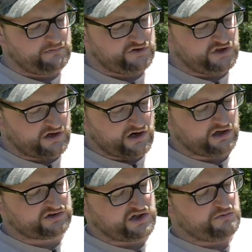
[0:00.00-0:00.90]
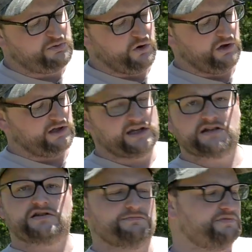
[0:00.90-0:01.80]
But you can also pull
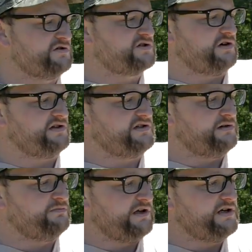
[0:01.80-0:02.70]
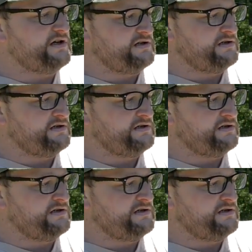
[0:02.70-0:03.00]
against the booster assembly